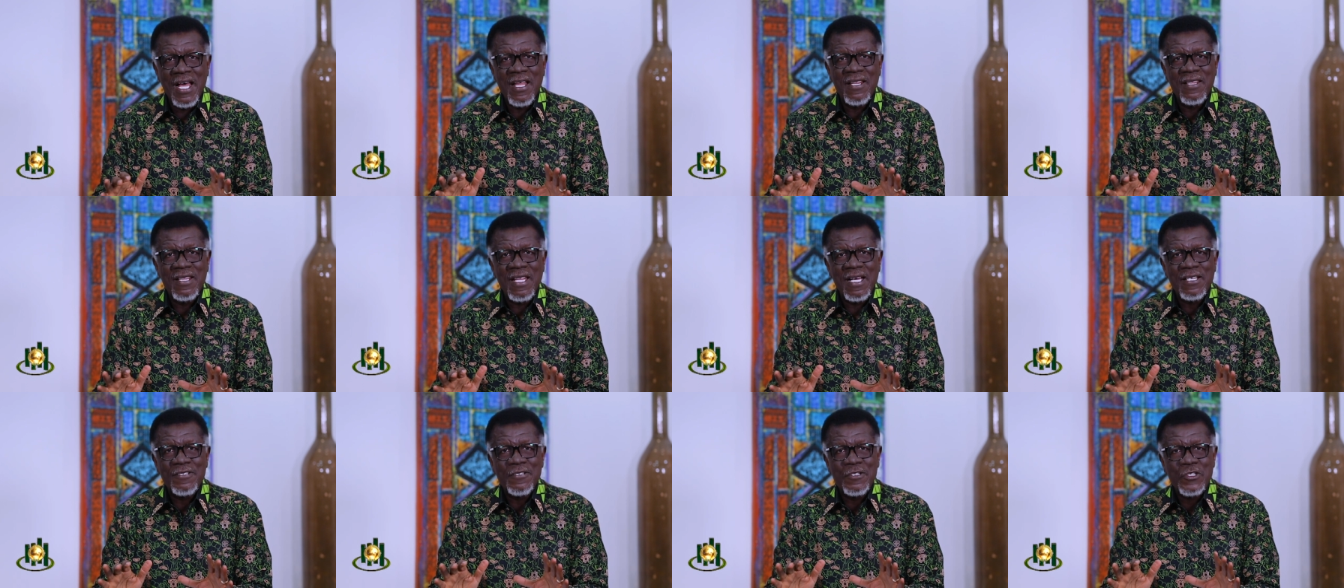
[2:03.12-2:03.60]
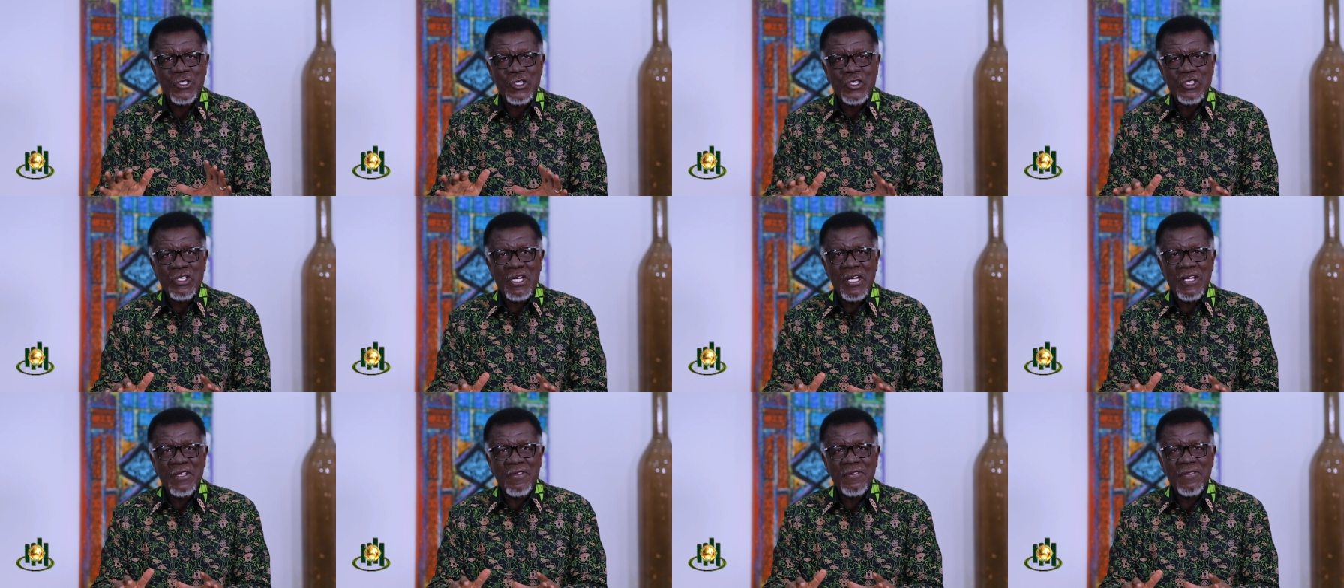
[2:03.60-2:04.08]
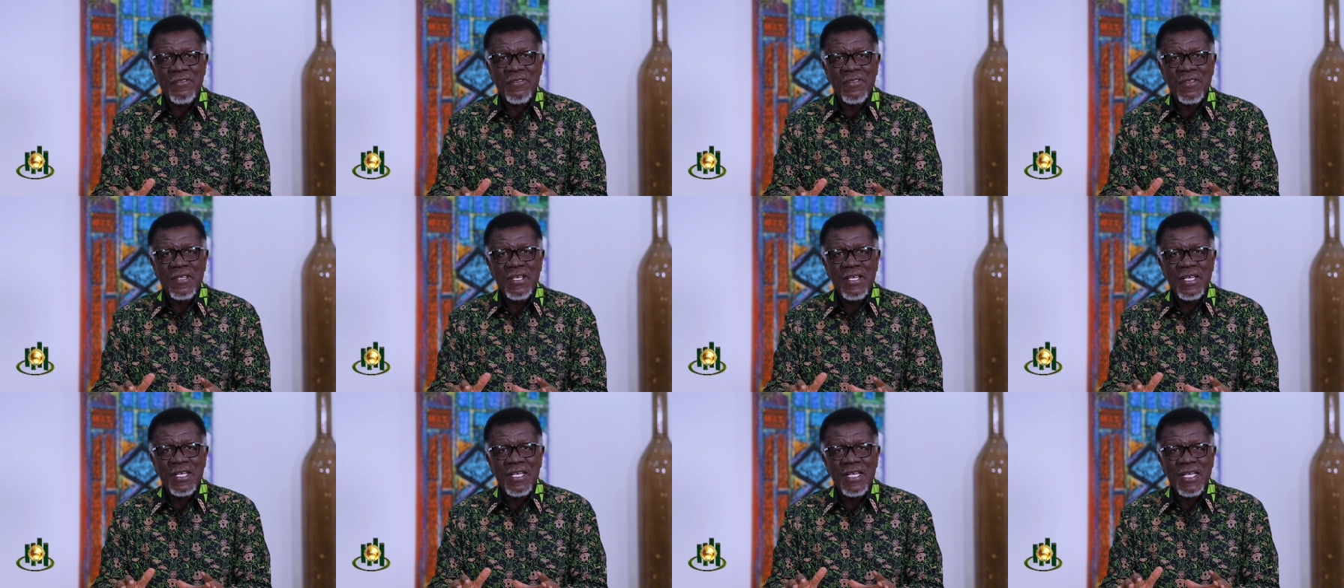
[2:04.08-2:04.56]
and that strength
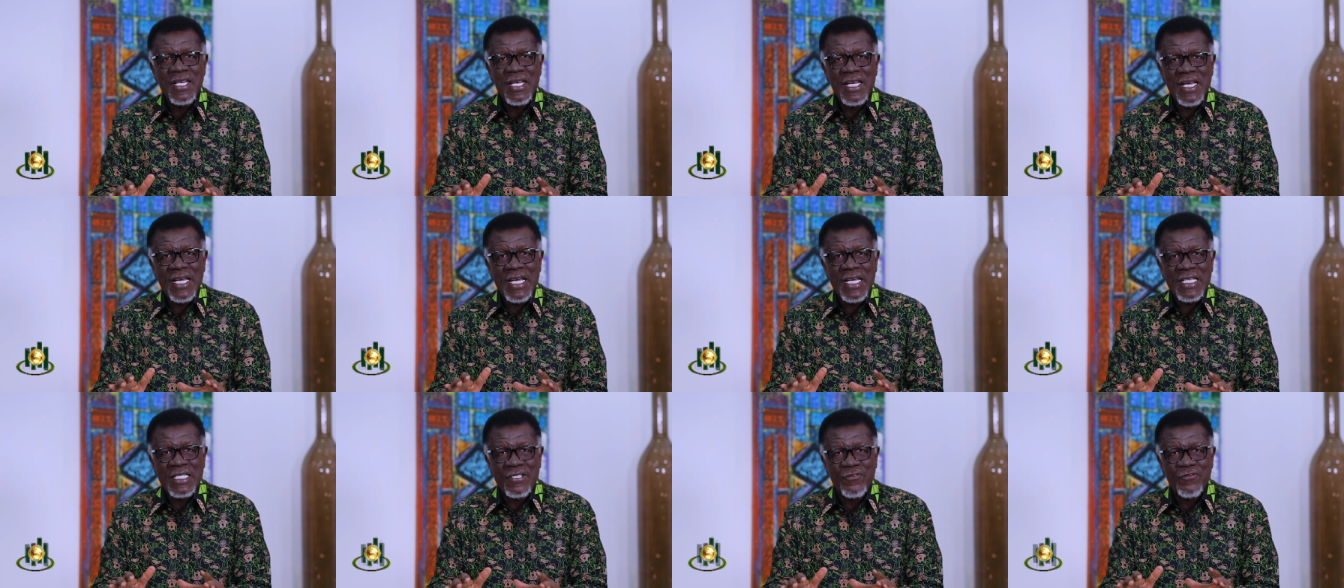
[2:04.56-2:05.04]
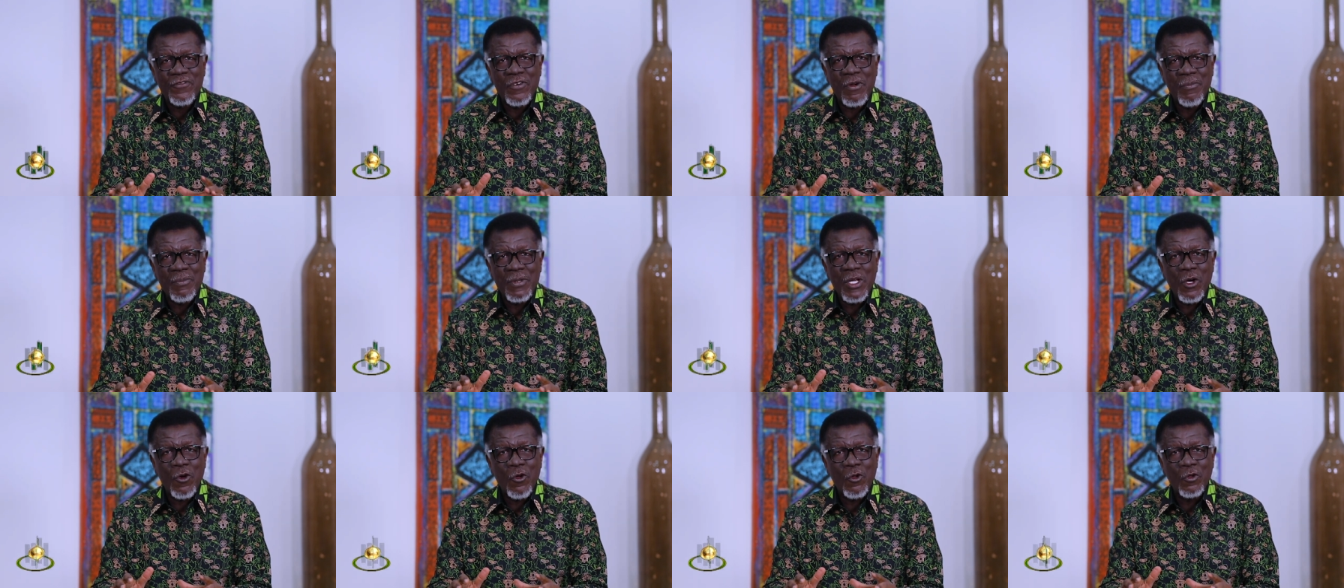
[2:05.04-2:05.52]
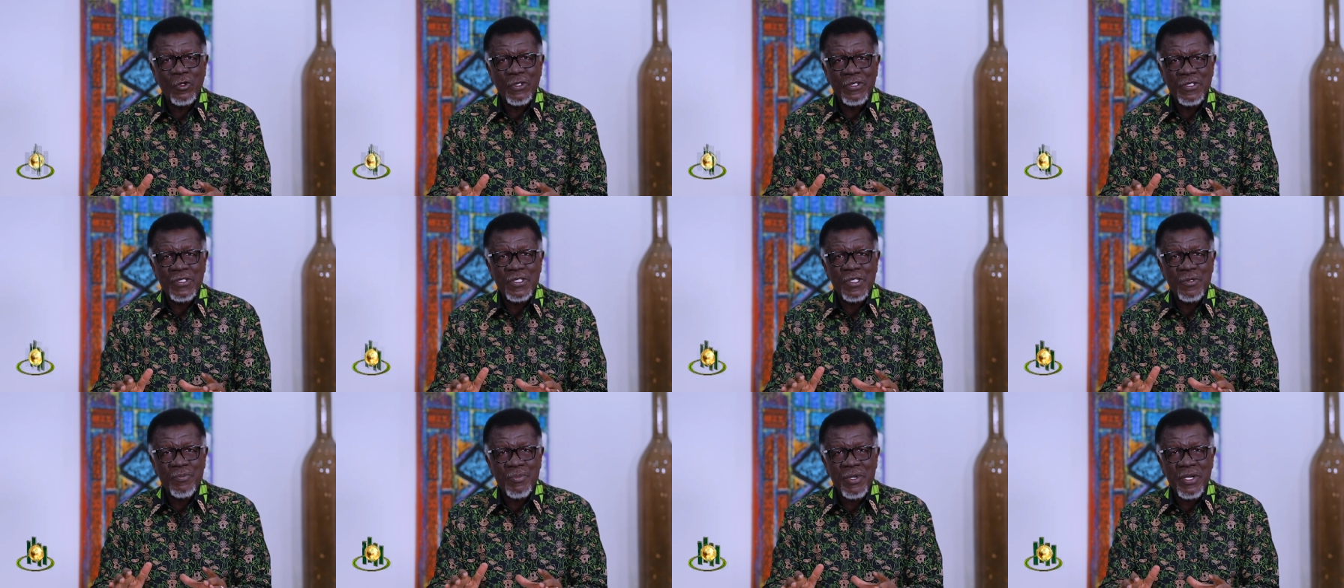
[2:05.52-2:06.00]
is from the Holy
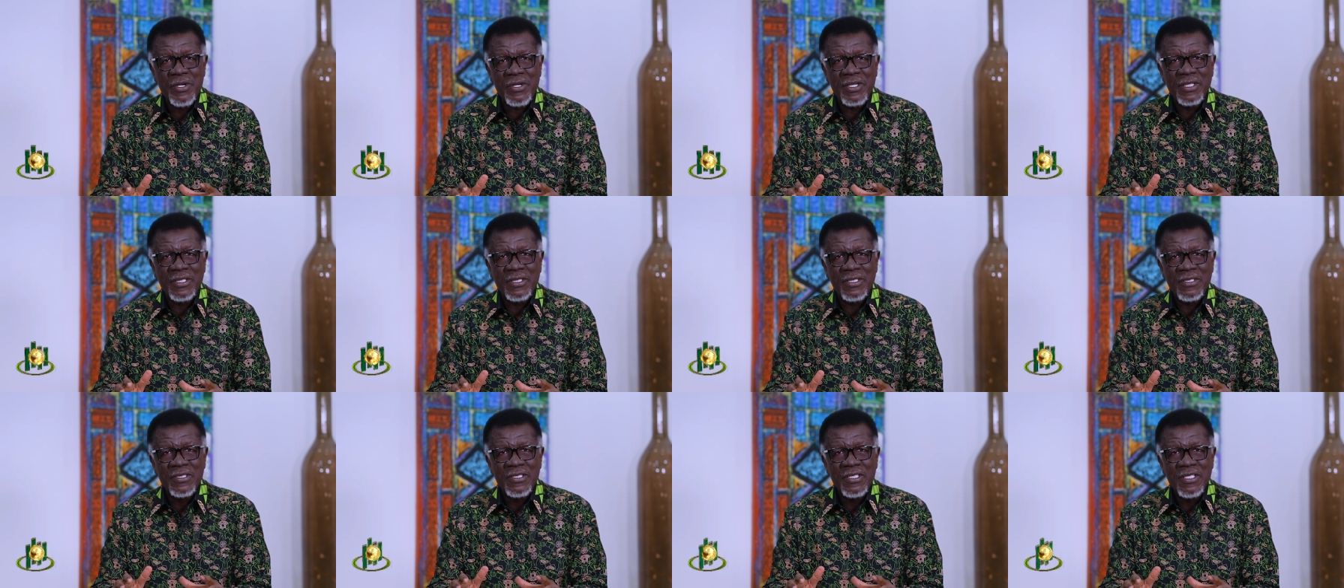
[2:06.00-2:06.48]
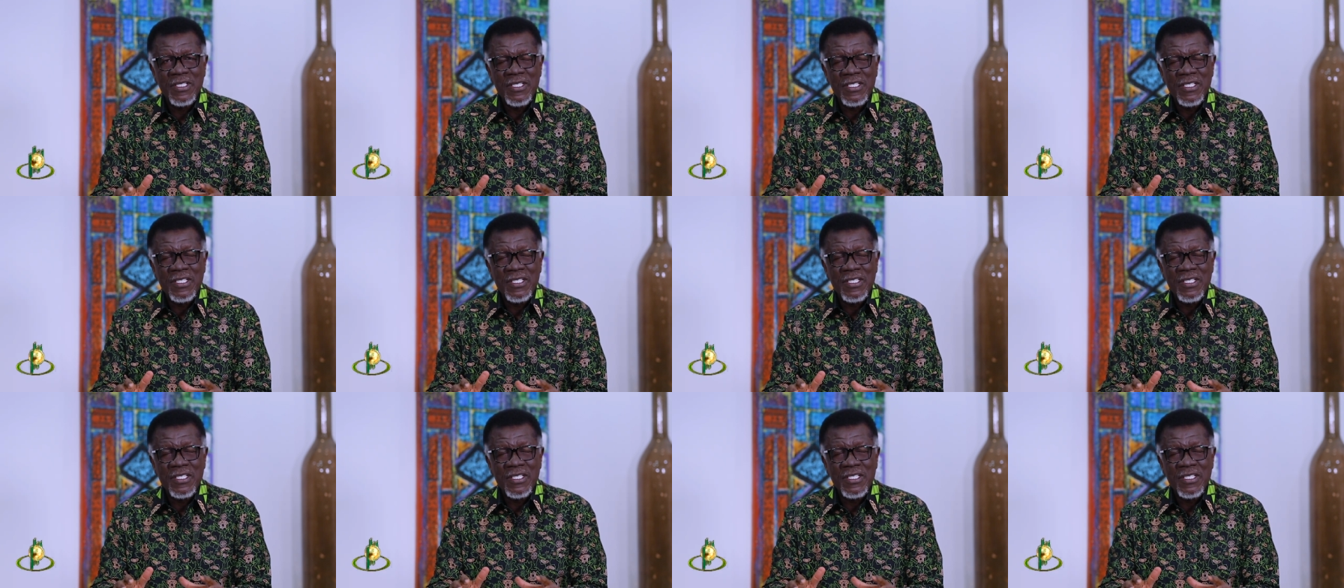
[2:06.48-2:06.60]
Spirit.